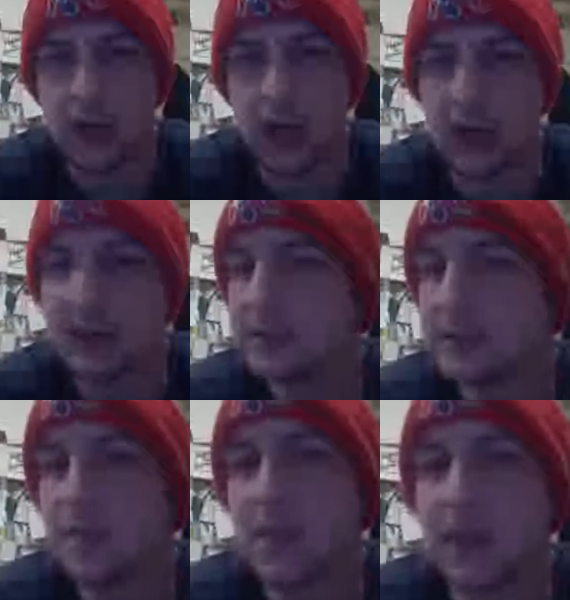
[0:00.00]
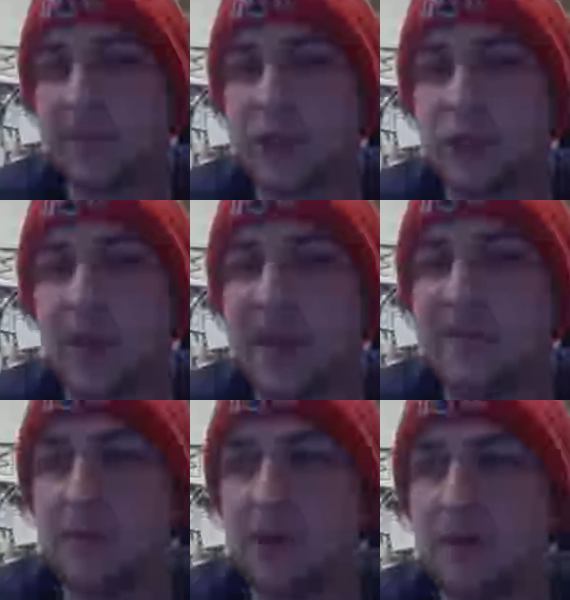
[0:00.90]
I think it's going to be enough to sway
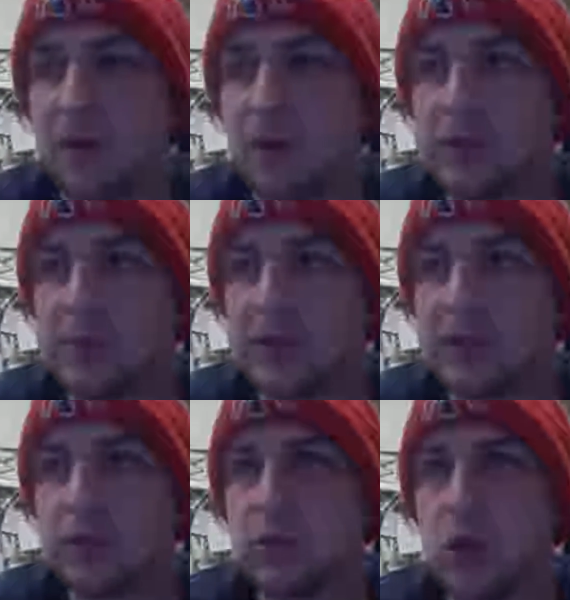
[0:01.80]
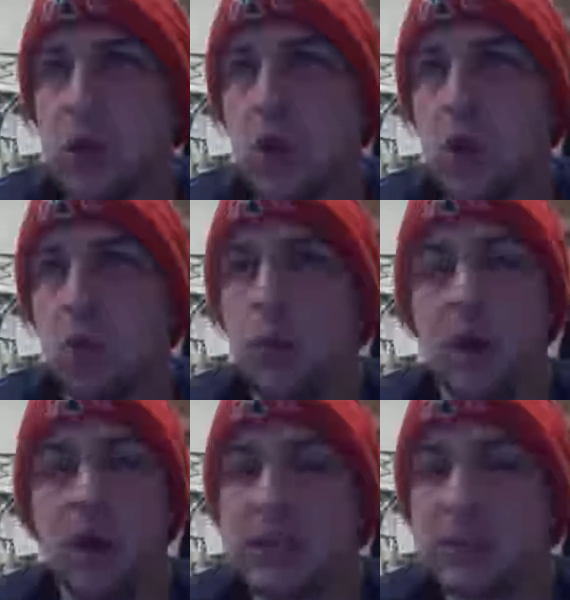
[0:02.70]
MVP voters because we
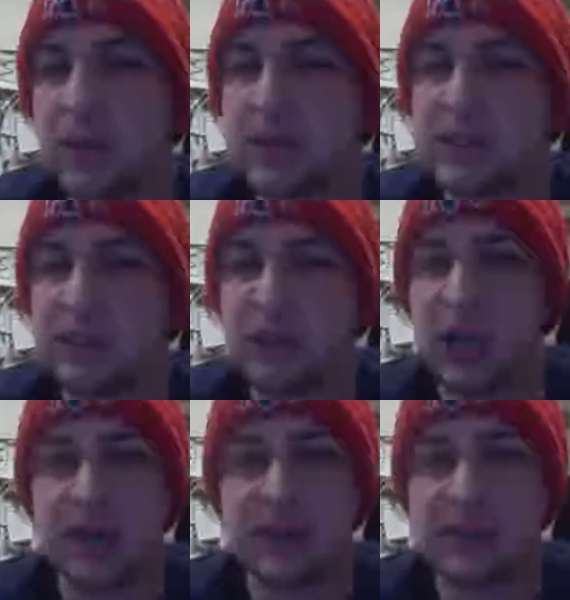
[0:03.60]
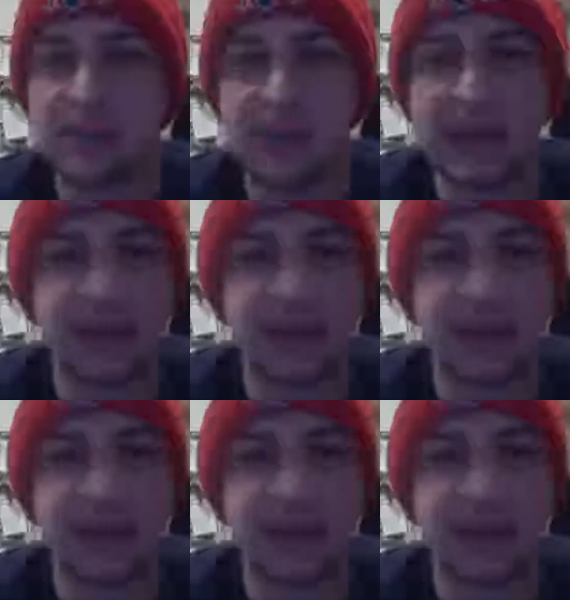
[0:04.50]
all expected Giannis to make this